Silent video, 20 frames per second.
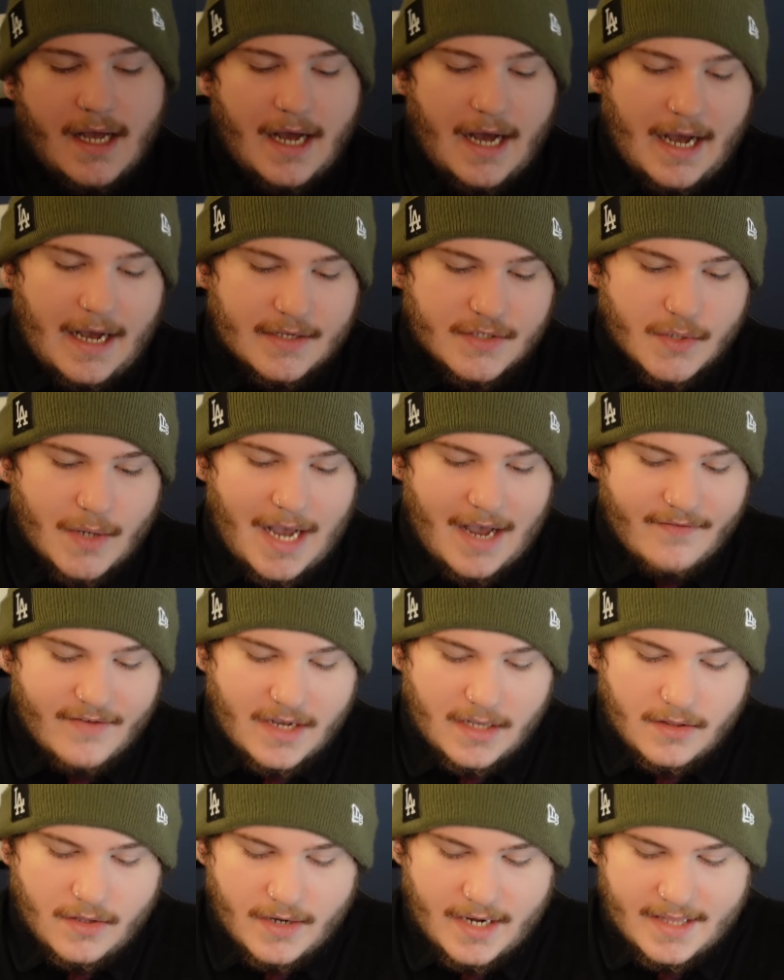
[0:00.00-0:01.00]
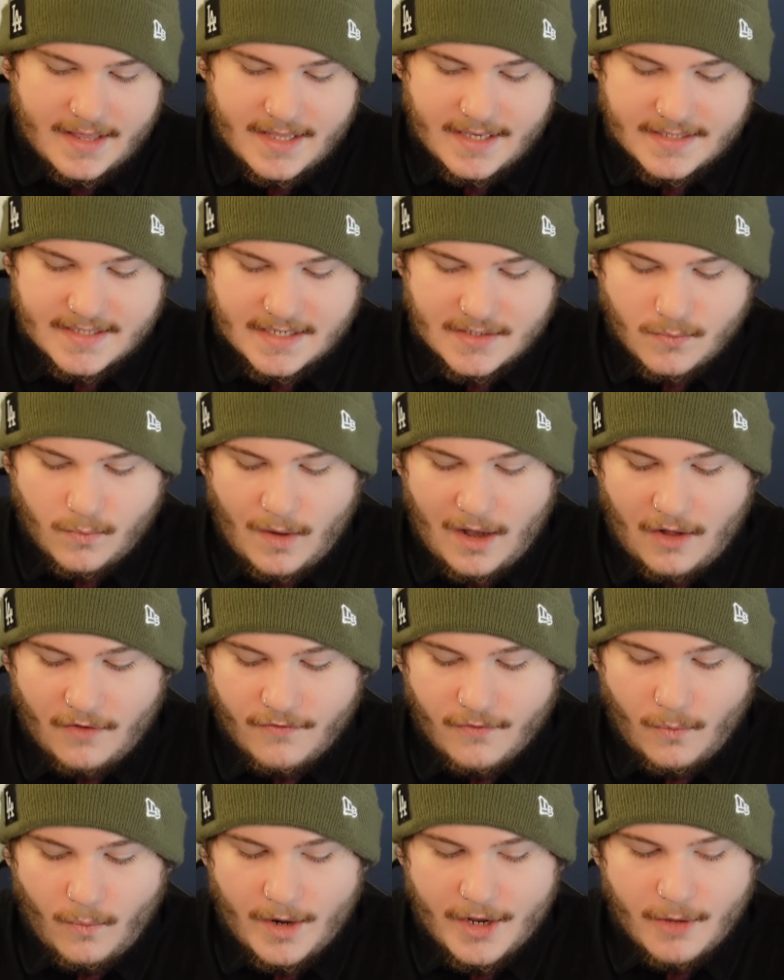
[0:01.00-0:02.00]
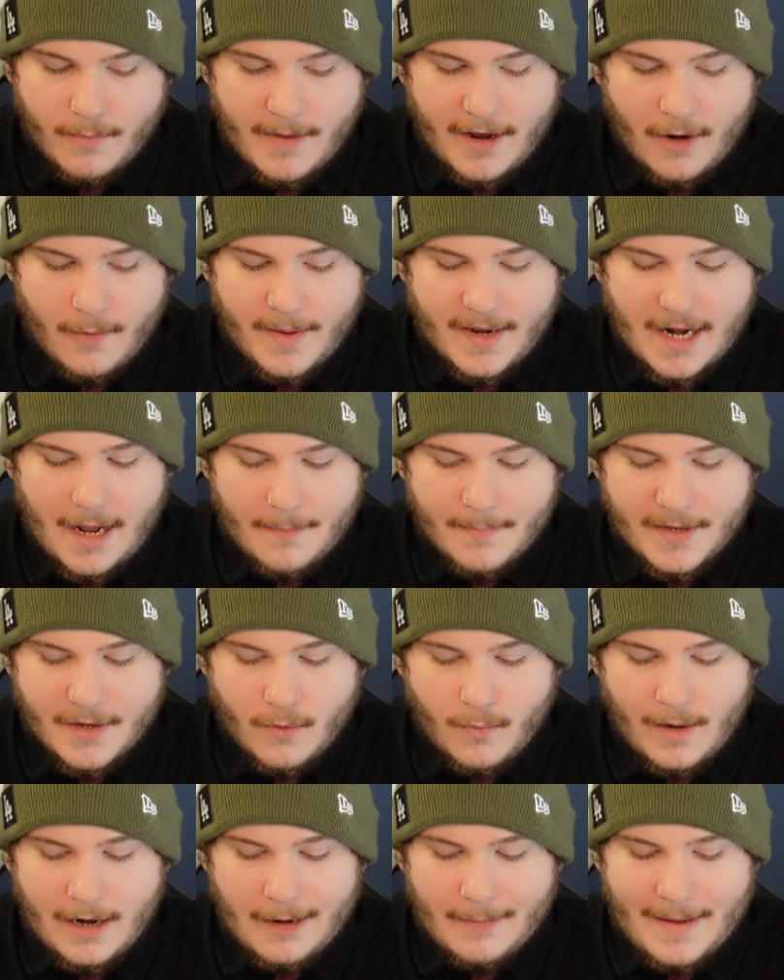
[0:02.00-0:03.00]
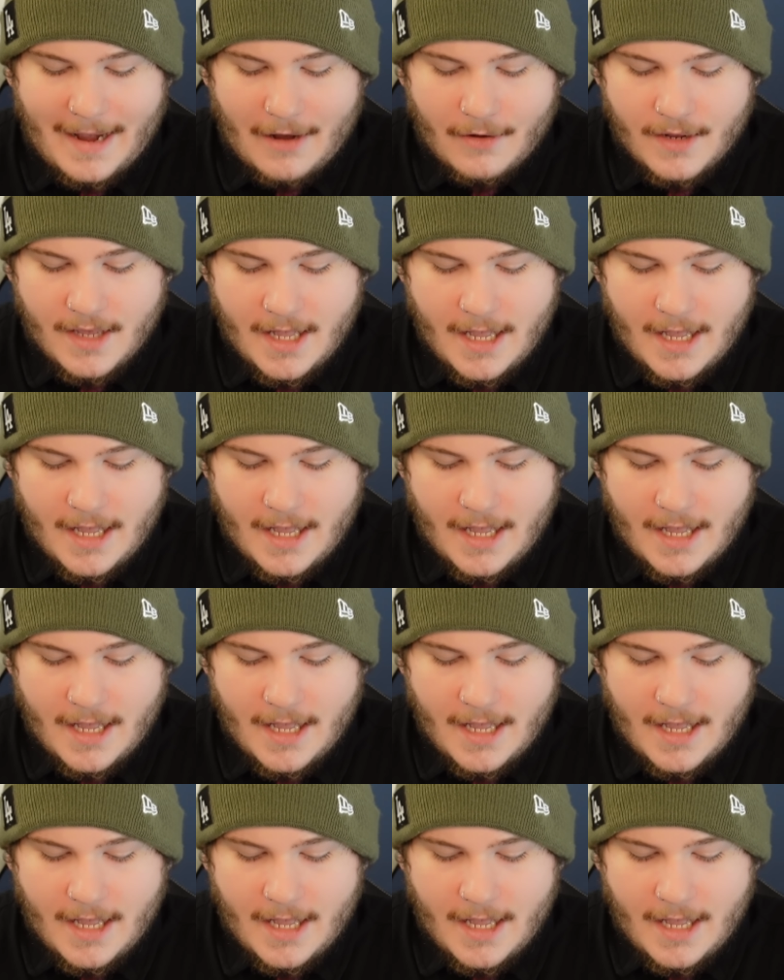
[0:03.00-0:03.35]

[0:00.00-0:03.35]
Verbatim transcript: Uh, so having a look at this as well for what you may or may not be aware about.